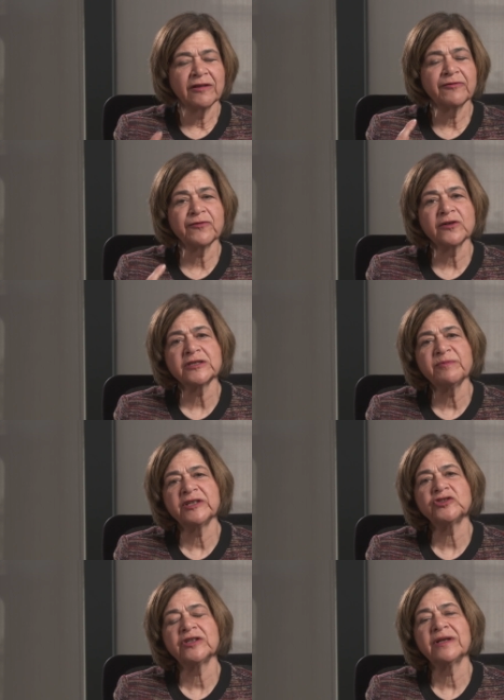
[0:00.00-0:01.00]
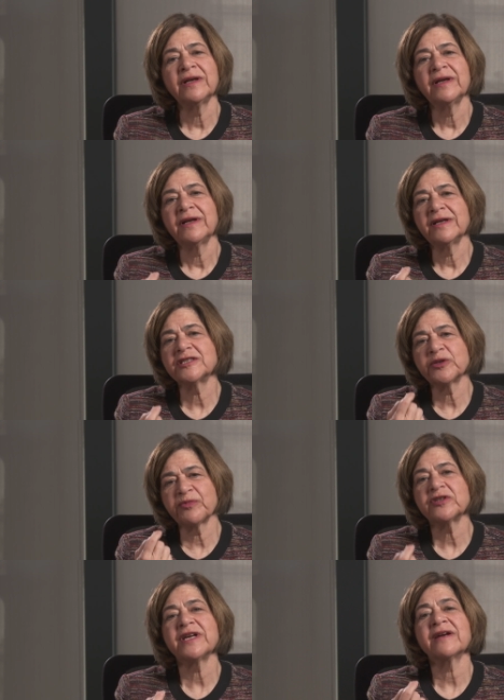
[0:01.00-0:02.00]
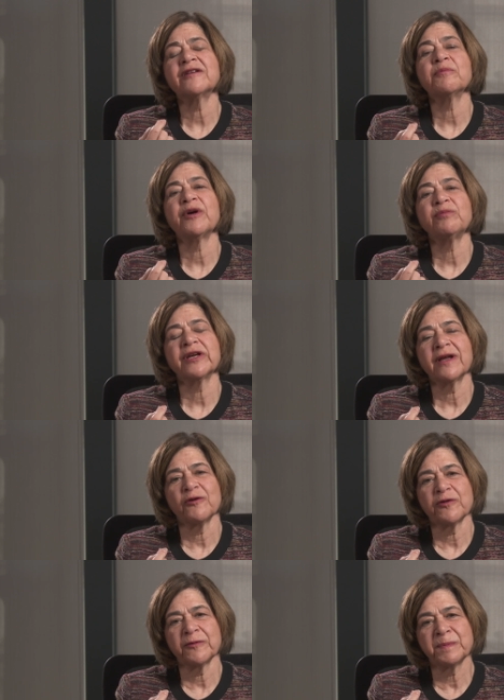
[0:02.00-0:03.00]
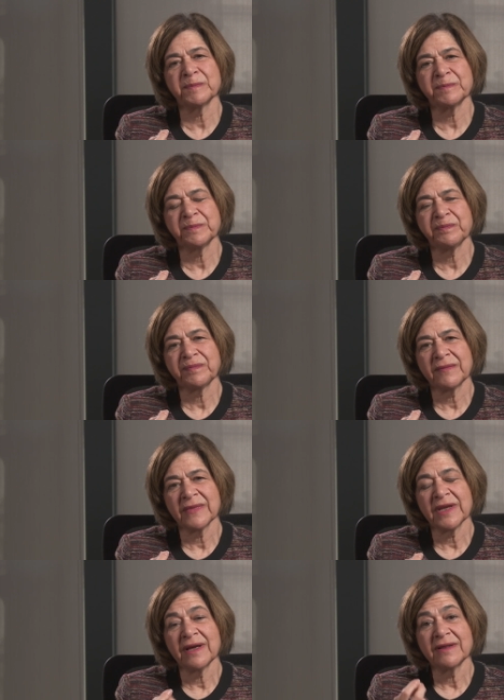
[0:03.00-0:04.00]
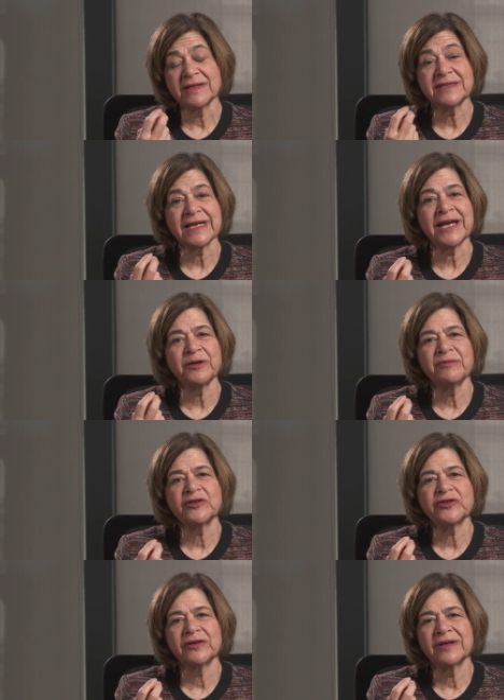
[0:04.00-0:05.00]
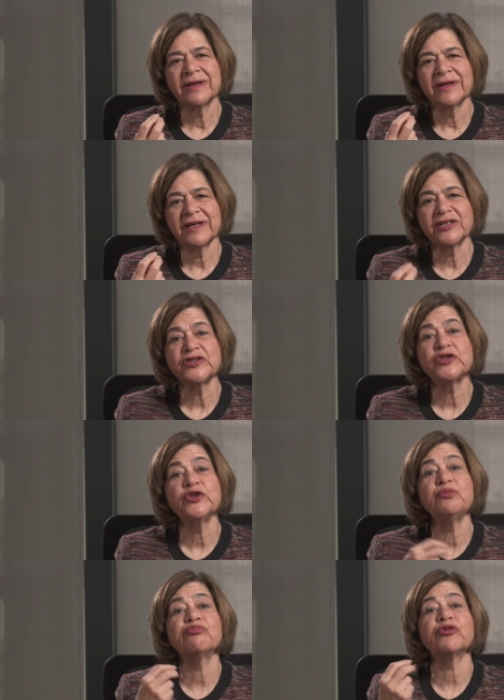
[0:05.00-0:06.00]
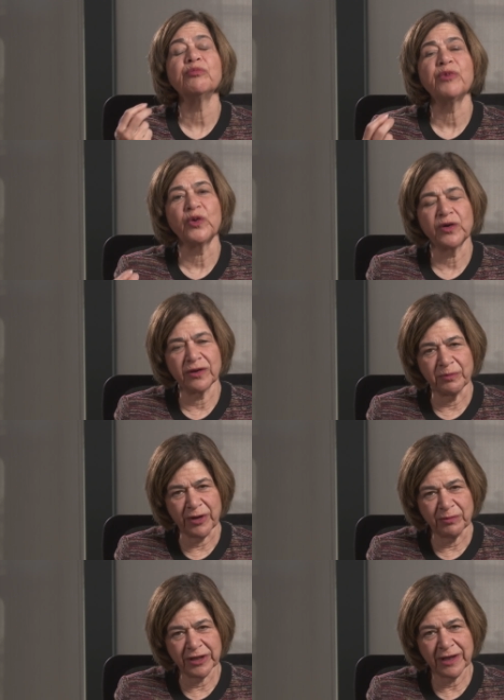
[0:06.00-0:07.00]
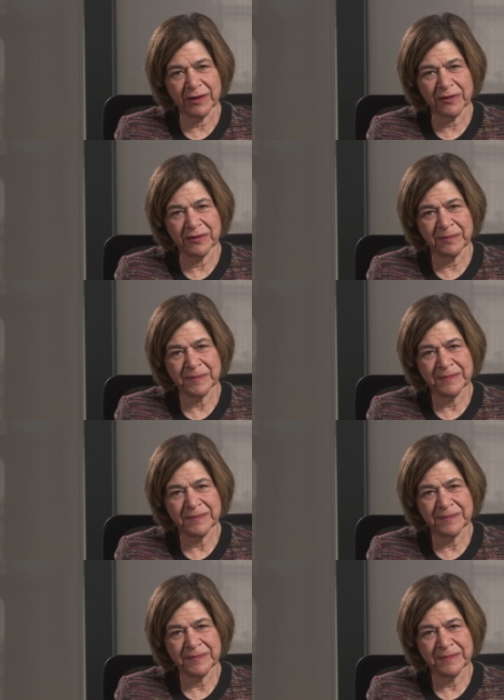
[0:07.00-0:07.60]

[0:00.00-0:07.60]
The first mission is to protect the public health. The second mission is to promote the public health.